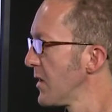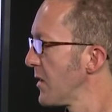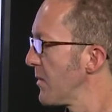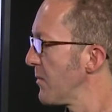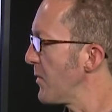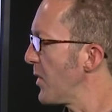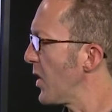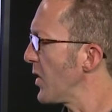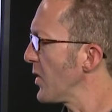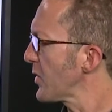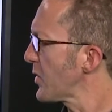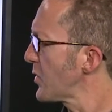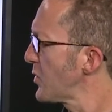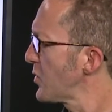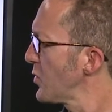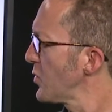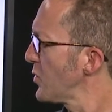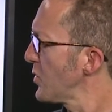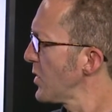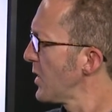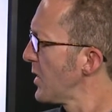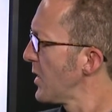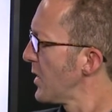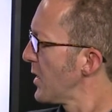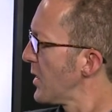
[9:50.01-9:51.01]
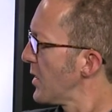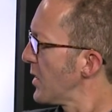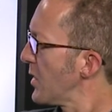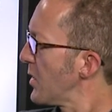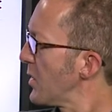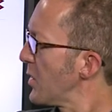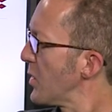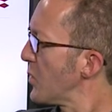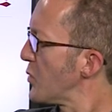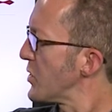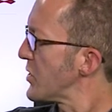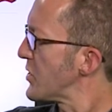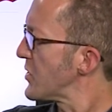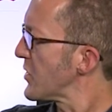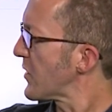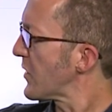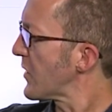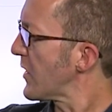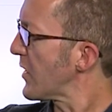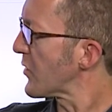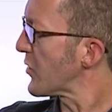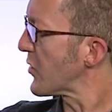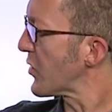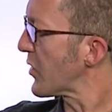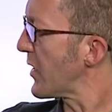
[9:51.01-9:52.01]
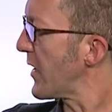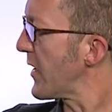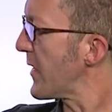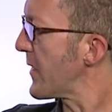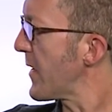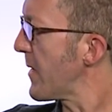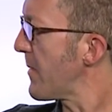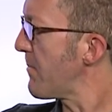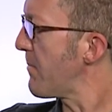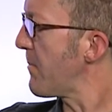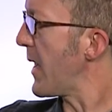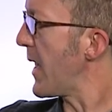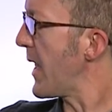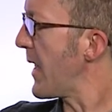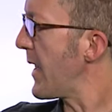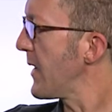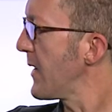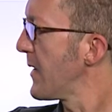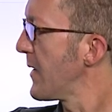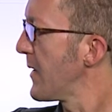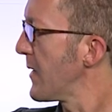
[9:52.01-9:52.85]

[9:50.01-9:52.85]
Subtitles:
molecule which is held together by